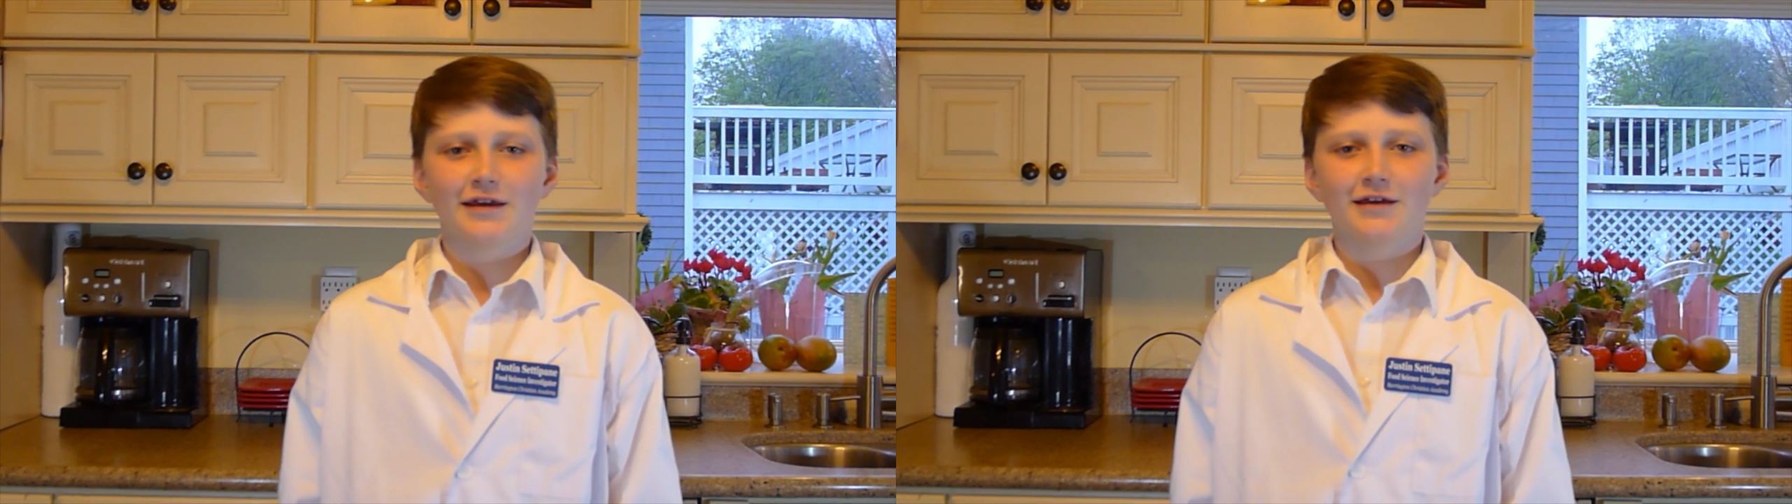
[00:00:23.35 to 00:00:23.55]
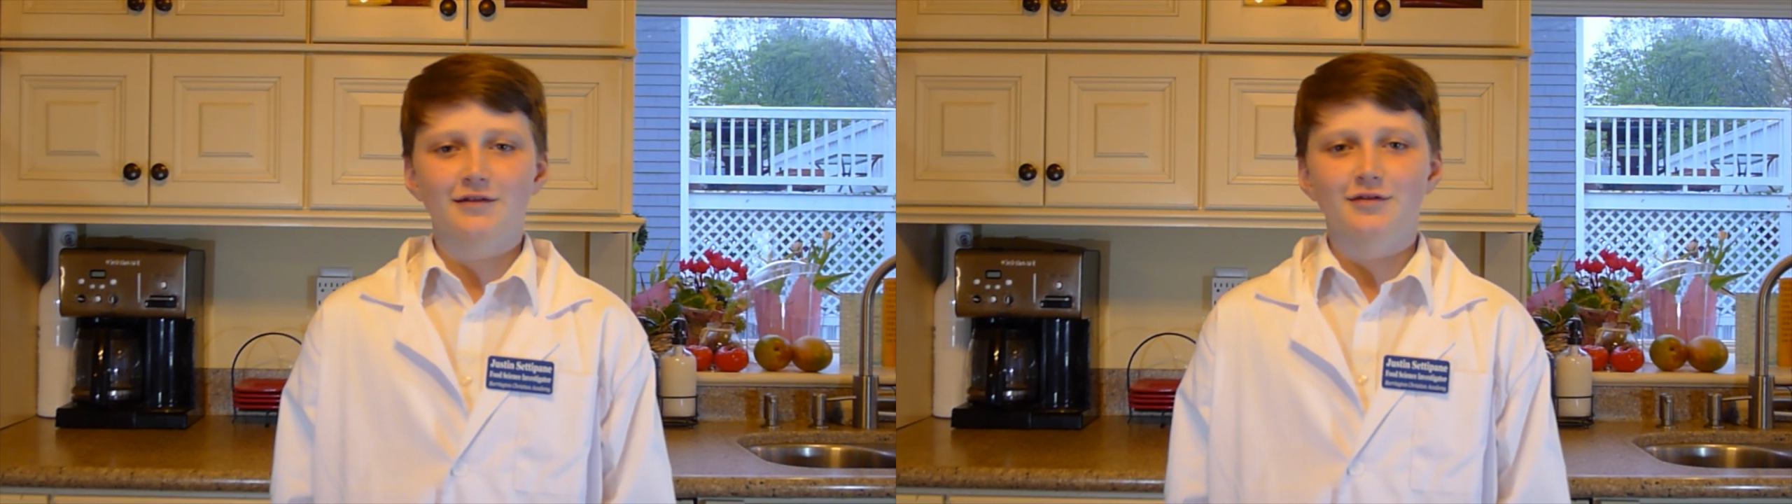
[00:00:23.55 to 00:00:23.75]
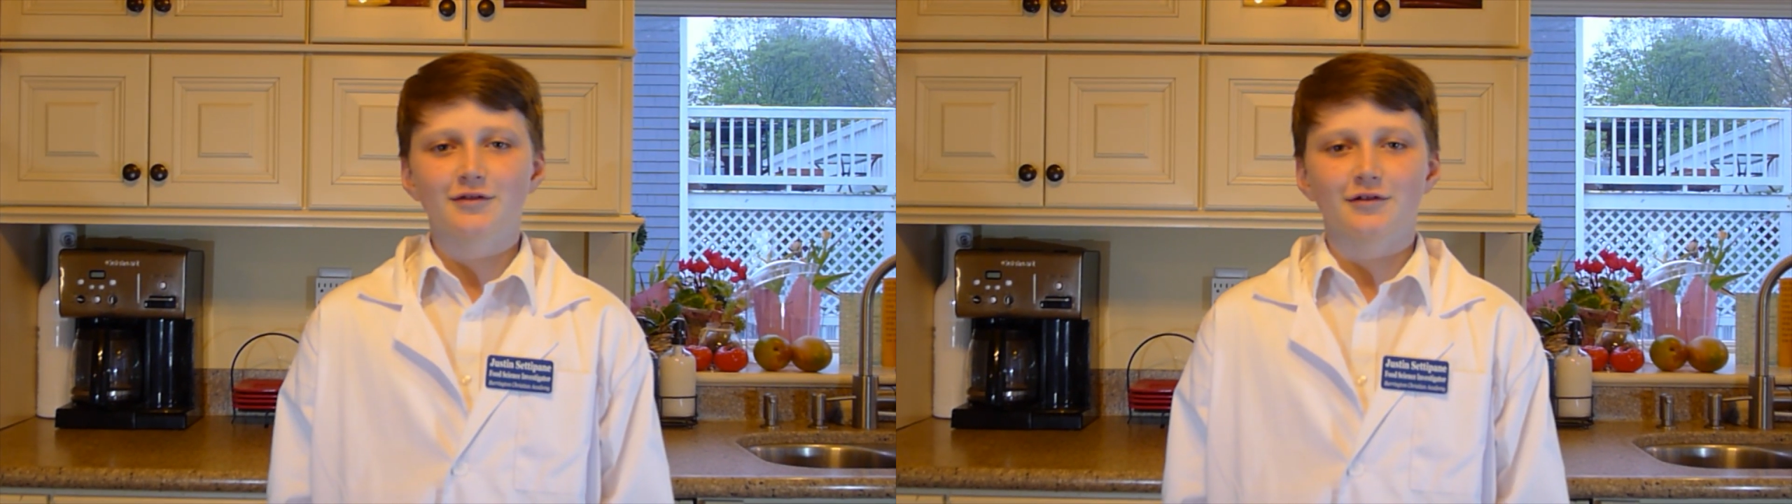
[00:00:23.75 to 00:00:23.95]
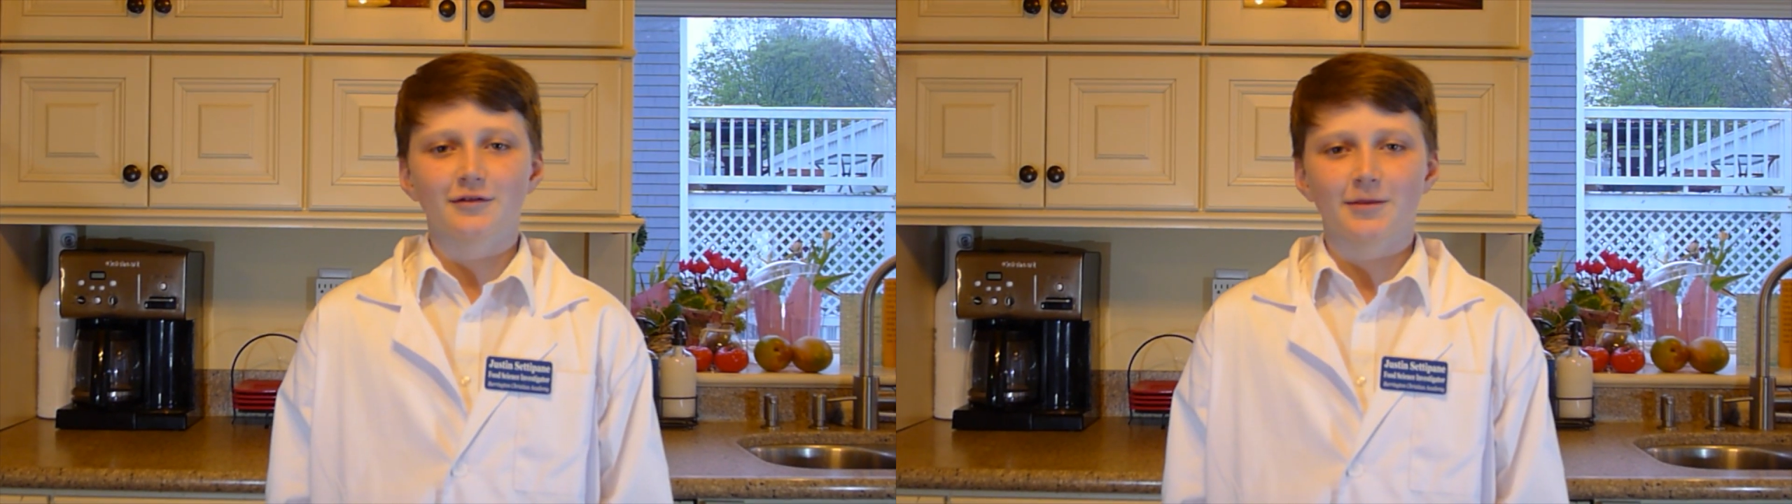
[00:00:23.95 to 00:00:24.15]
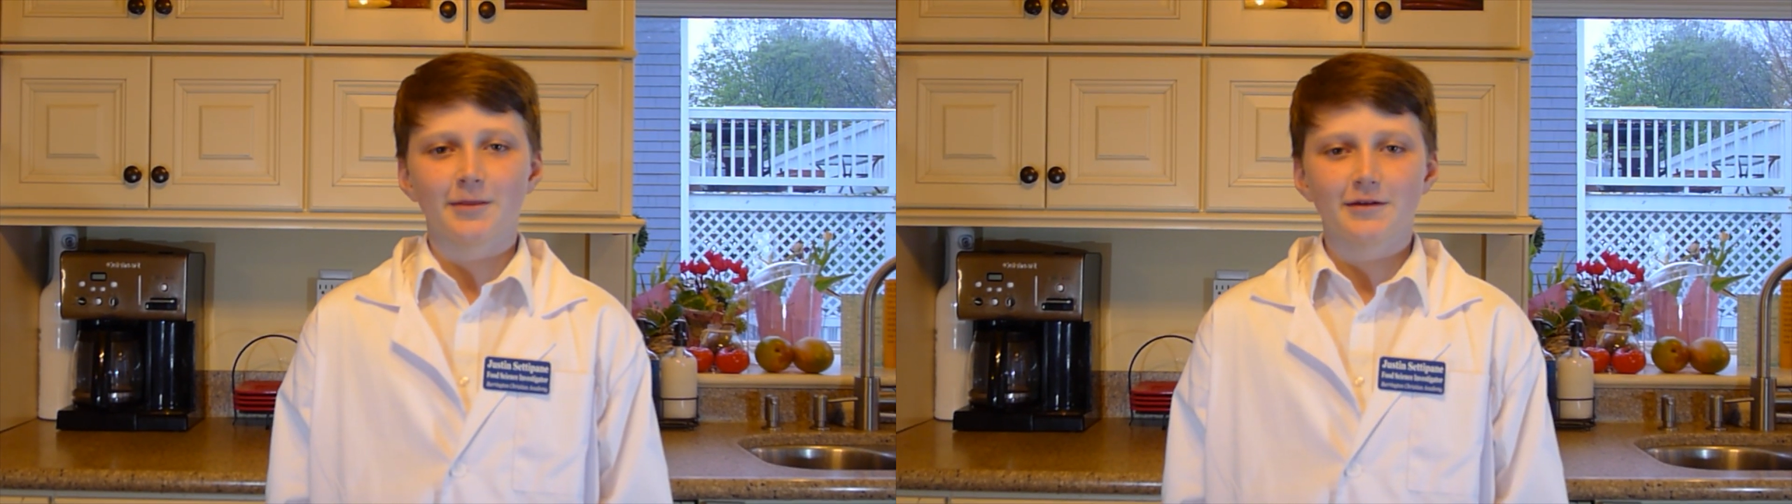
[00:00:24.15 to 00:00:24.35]
answer
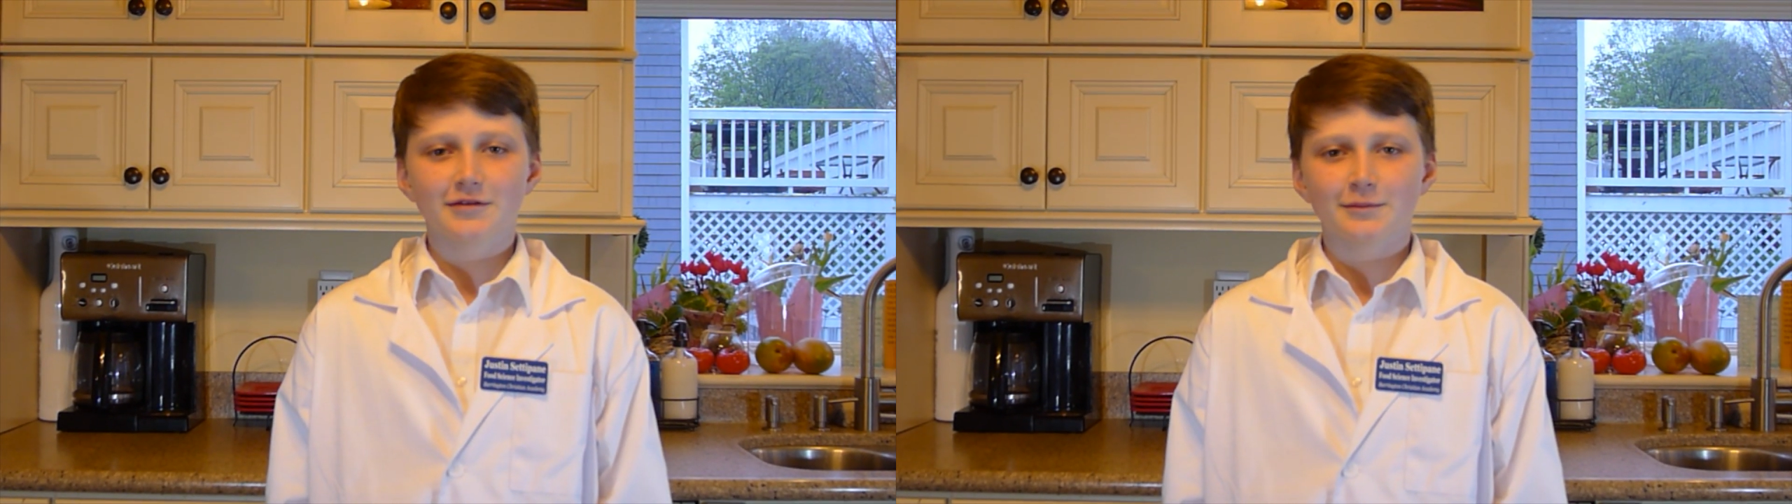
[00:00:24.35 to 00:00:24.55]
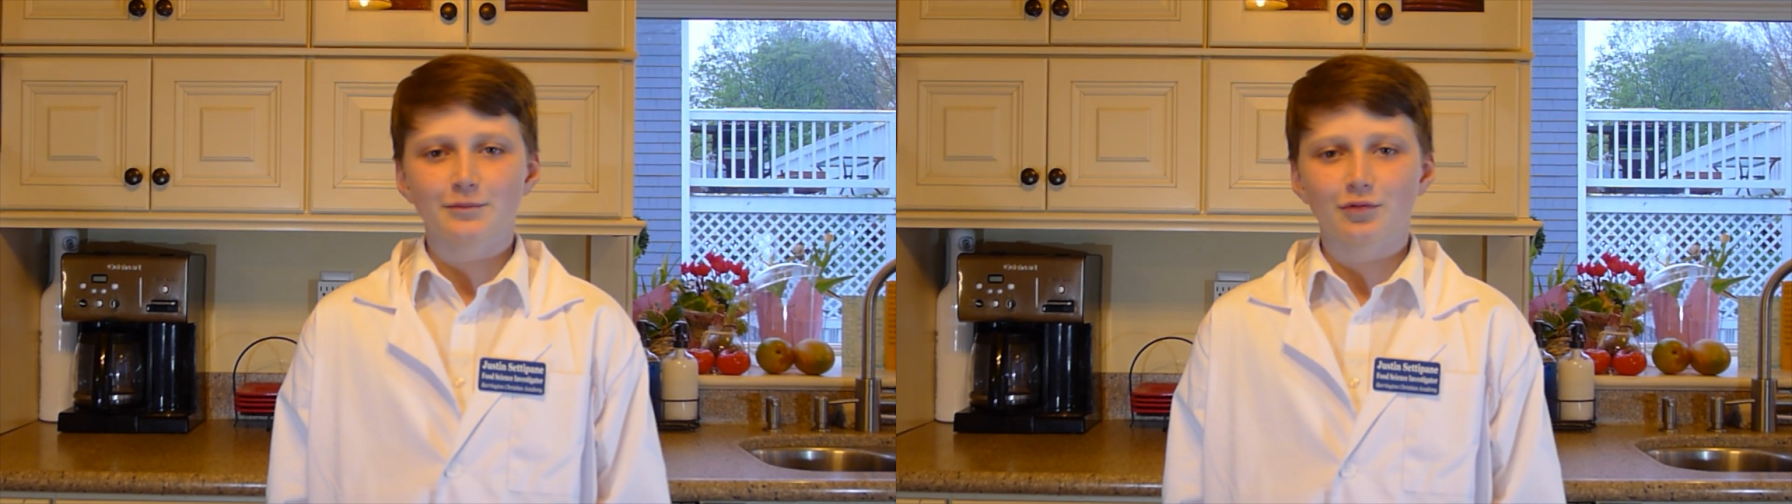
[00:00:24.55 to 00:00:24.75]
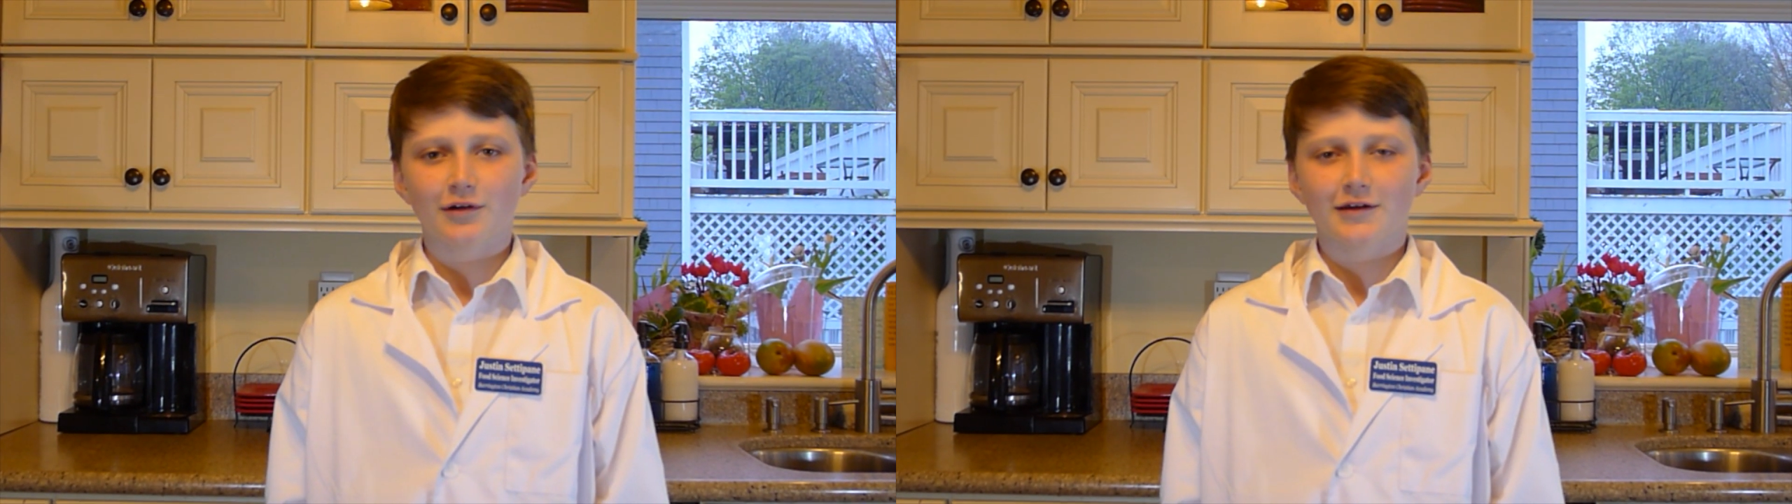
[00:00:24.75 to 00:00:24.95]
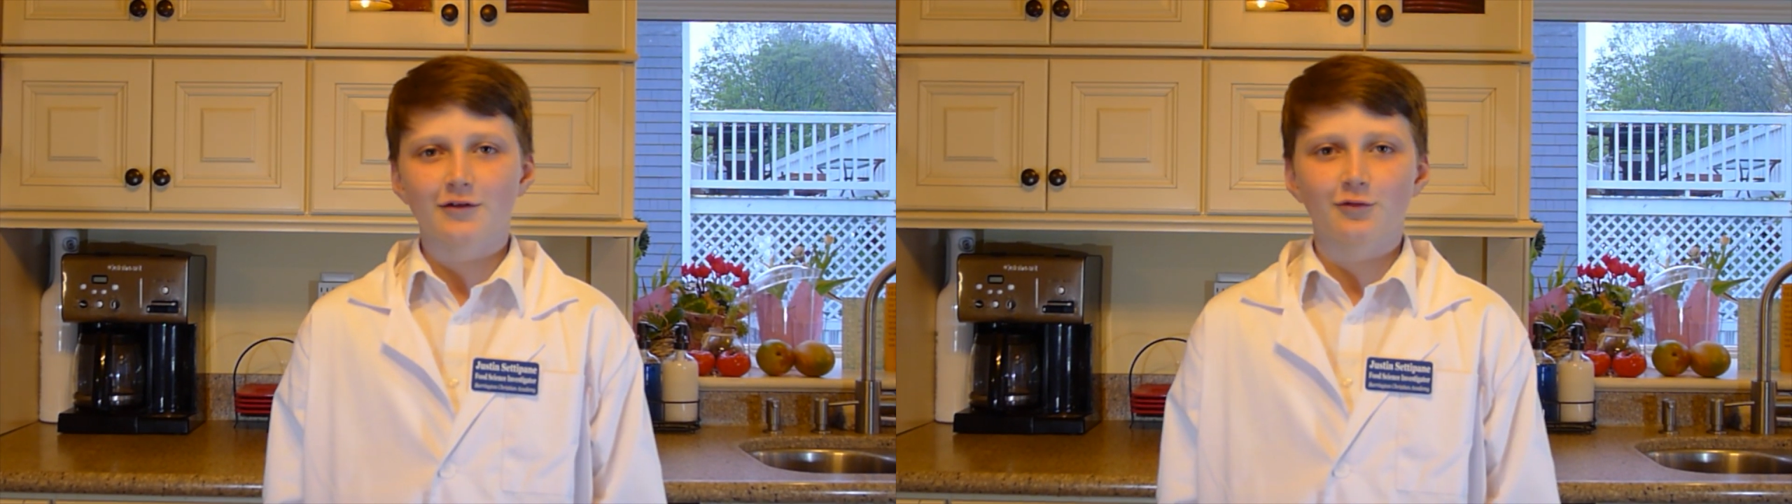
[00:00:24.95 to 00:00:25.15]
this important